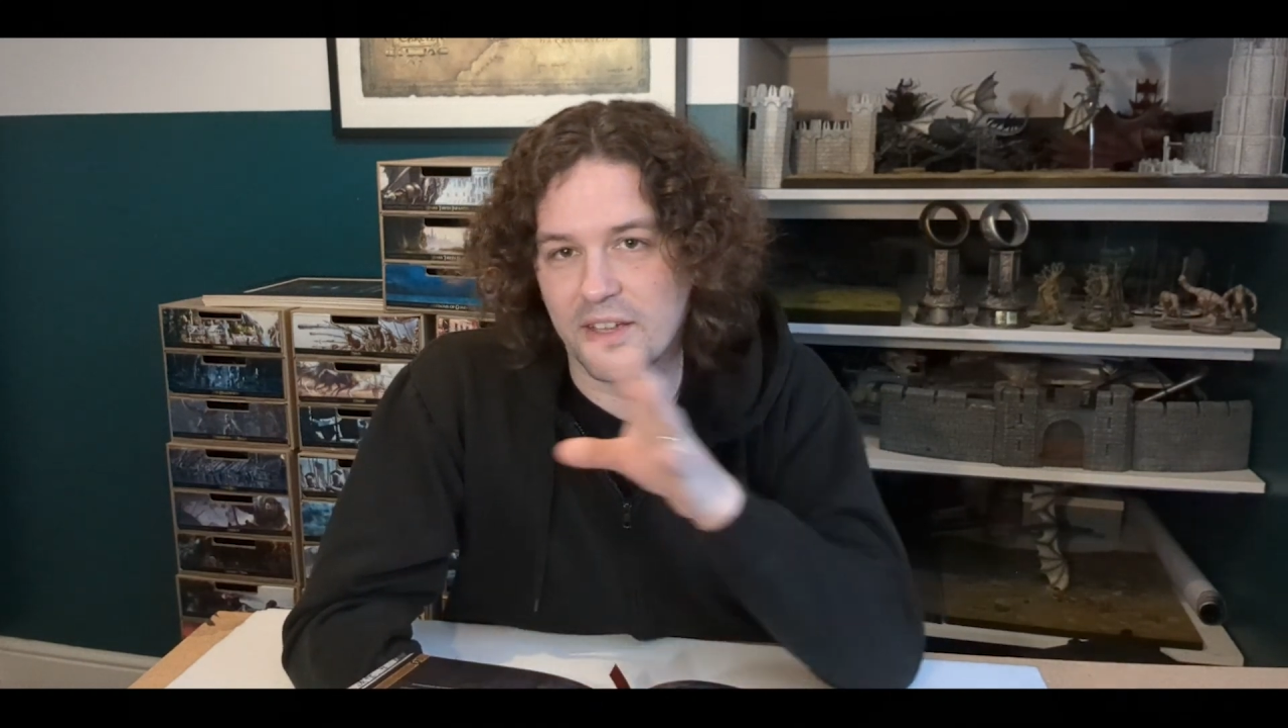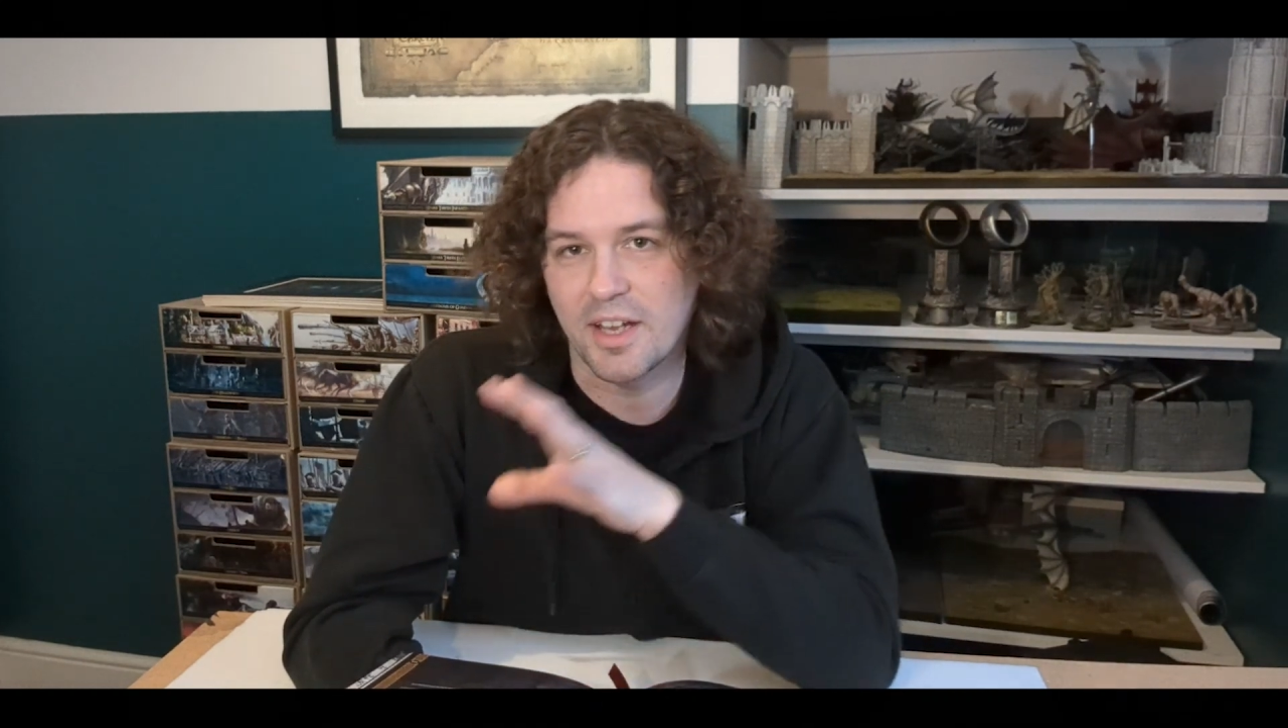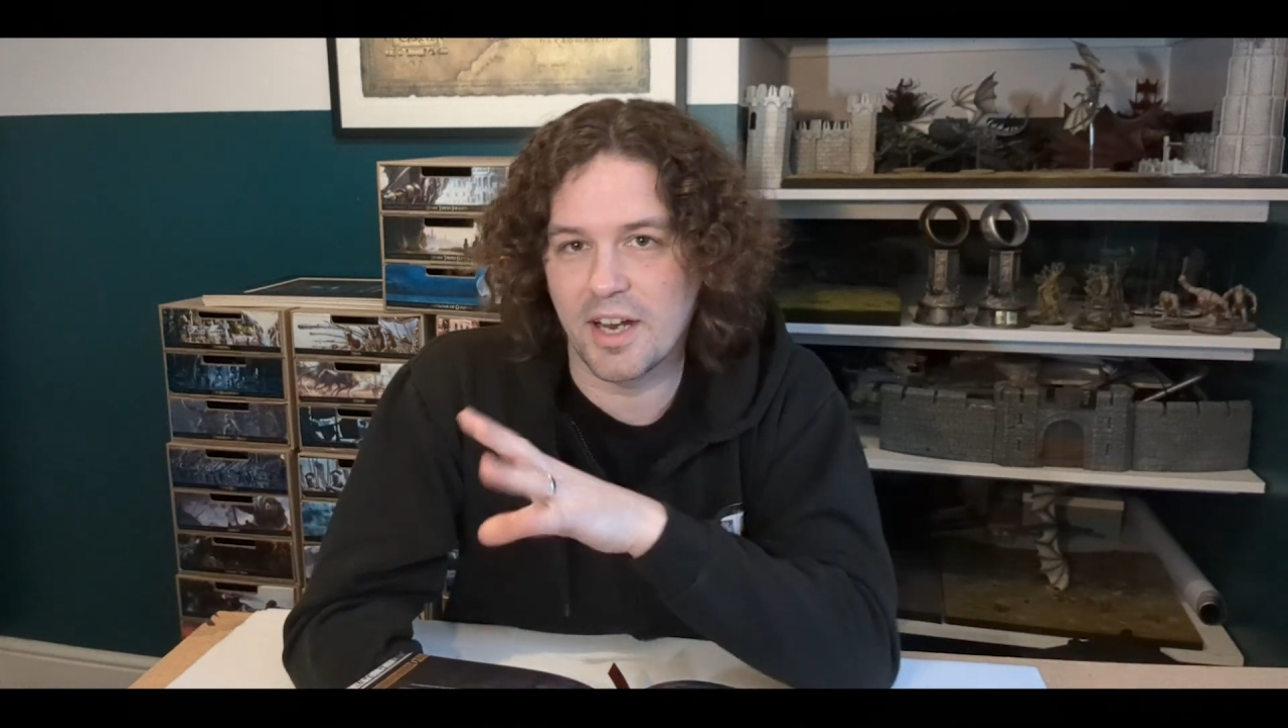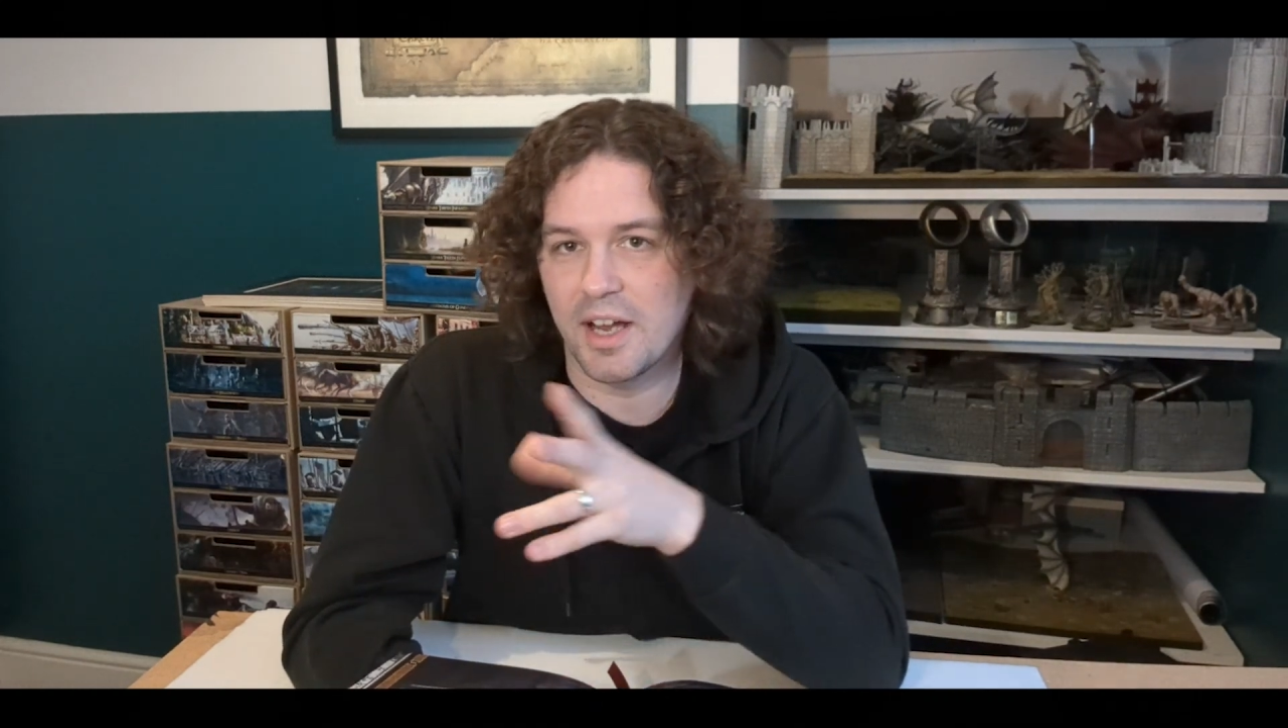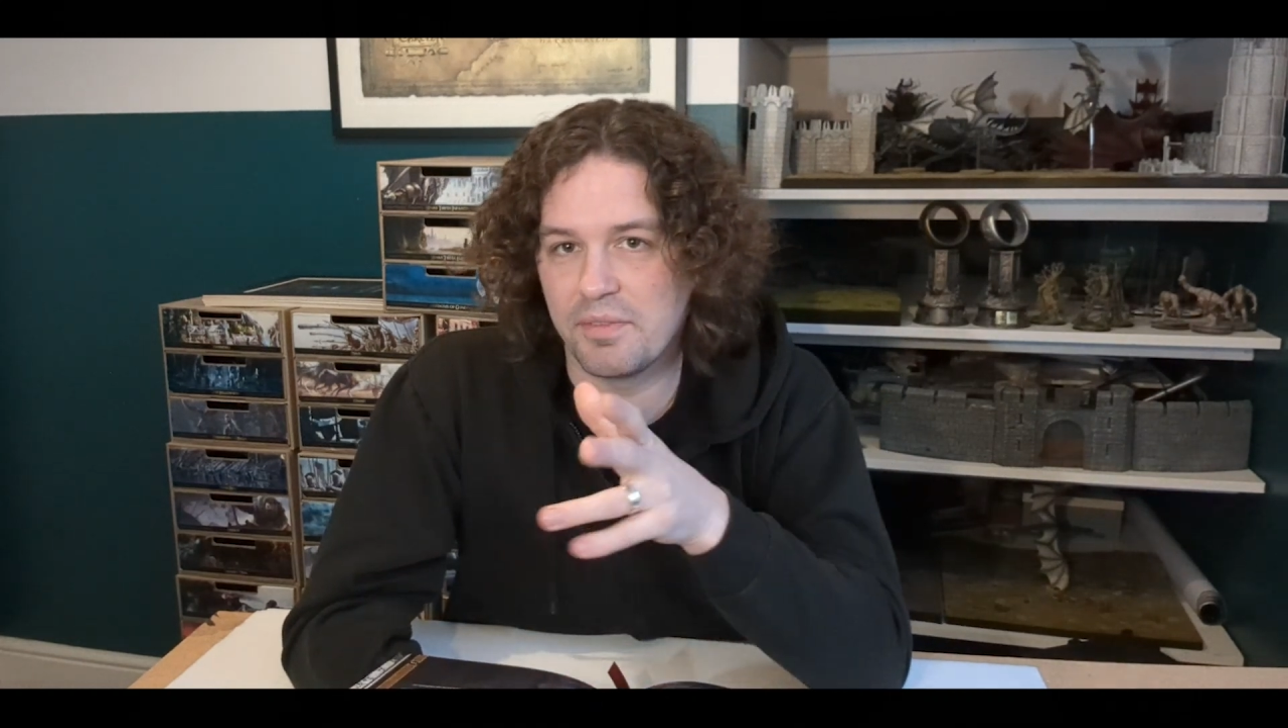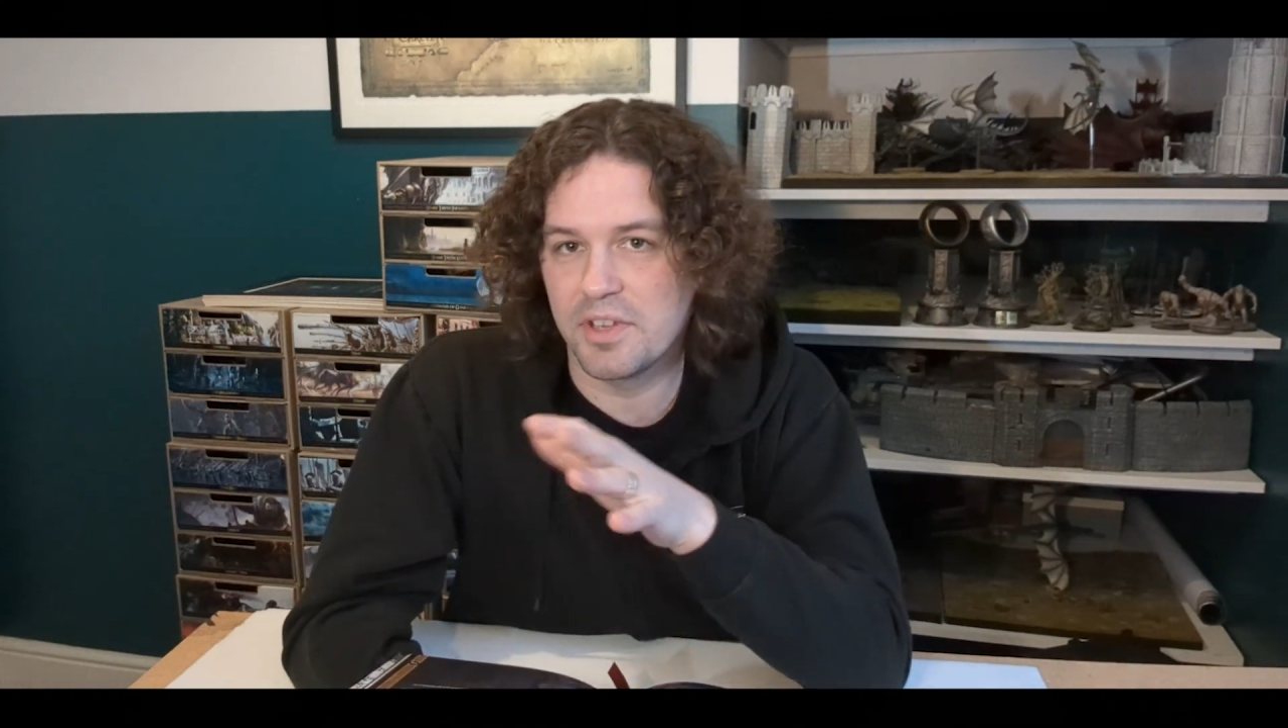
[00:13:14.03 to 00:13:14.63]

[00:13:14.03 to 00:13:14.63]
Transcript: they're going to have